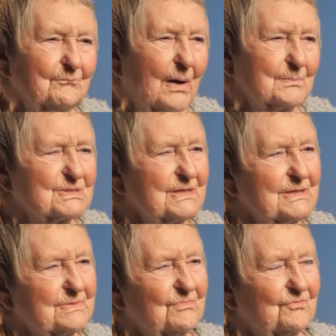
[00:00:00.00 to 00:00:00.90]
Mum
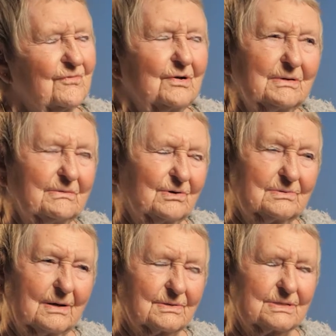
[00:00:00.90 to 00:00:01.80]
said, very
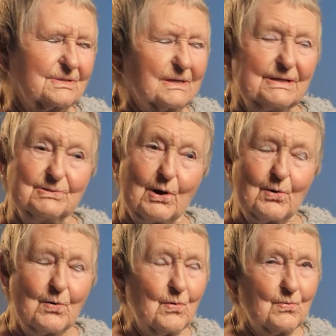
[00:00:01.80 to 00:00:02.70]
reluctantly,
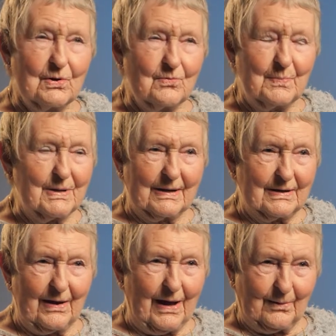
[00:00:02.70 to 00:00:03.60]
no, no
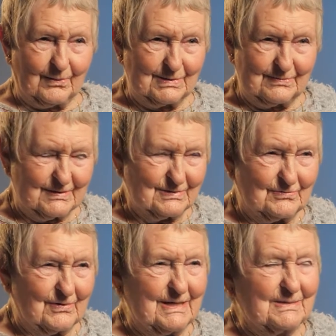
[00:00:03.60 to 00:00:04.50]
piano out in the
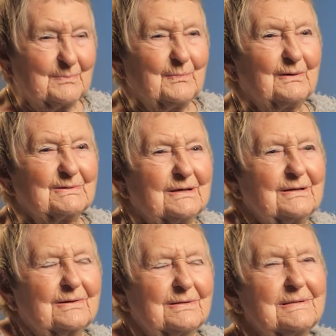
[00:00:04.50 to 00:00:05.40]
street, but
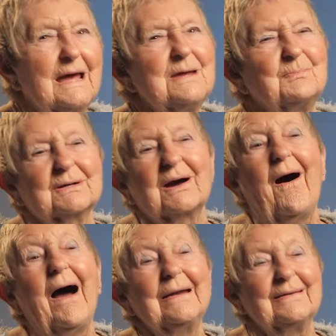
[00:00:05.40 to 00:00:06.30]
a neighbour
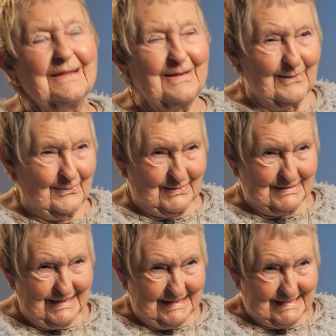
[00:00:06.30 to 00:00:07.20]
kindly loaned
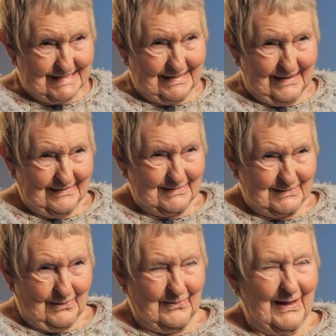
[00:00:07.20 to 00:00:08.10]
his,
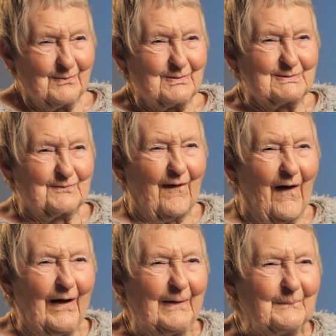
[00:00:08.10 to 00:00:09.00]
so that was
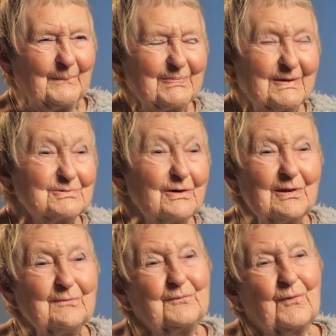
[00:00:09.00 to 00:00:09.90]
fine. There was
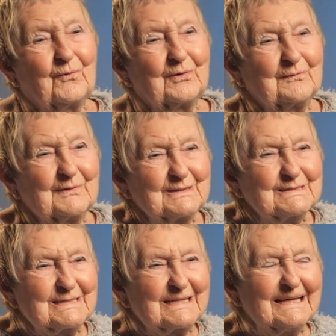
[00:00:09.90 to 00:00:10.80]
only four of
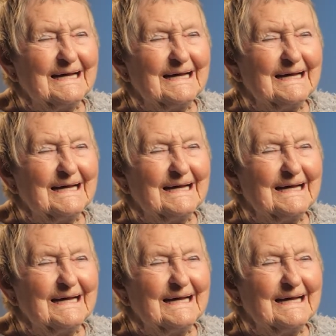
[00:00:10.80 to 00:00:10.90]
us.